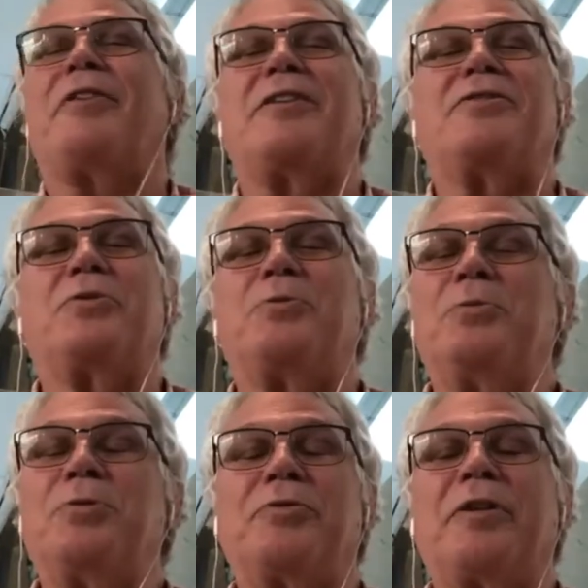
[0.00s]
find
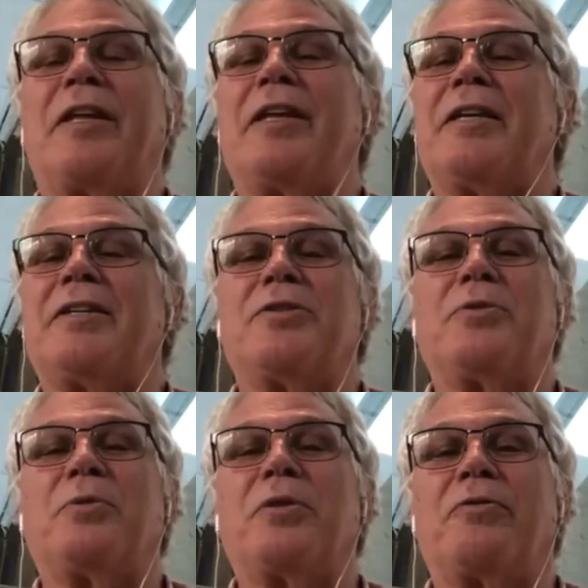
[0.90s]
schools for kids or
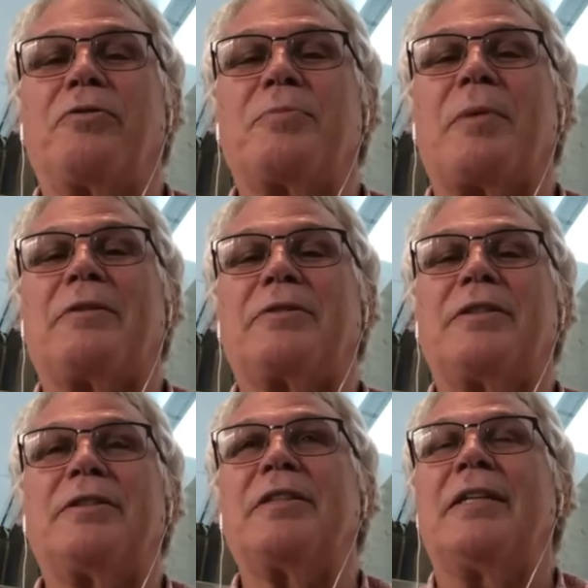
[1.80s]
work for
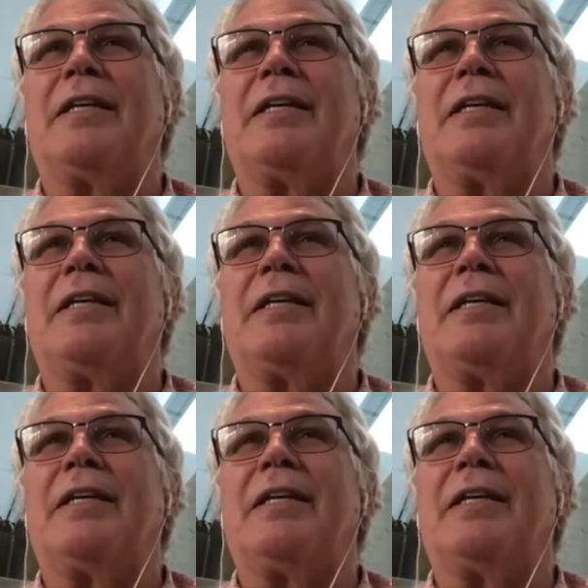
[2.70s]
spouses.